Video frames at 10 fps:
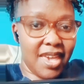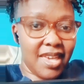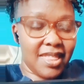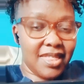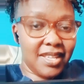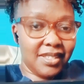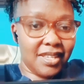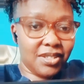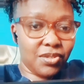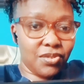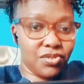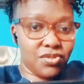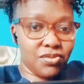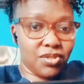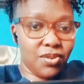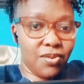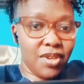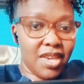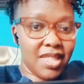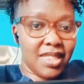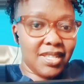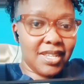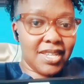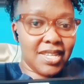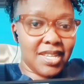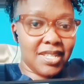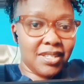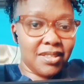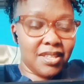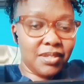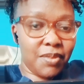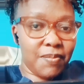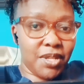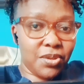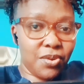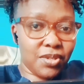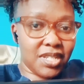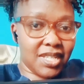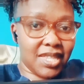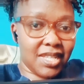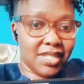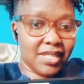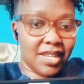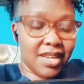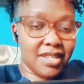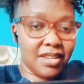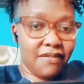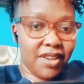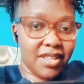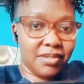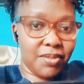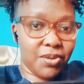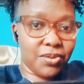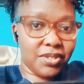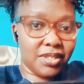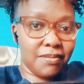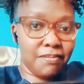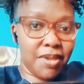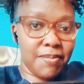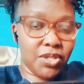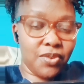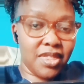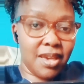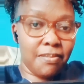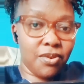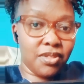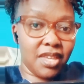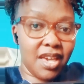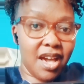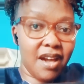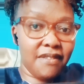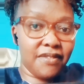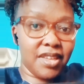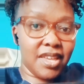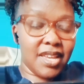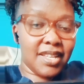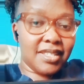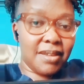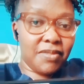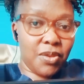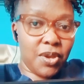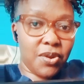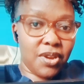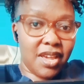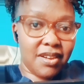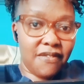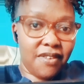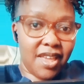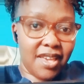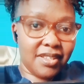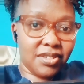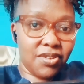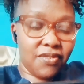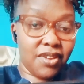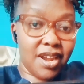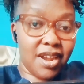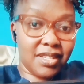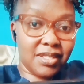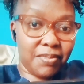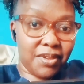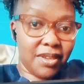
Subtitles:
This is so true. So this baby is holding this device because babies, when they are born, they have something we call a reflex of grasp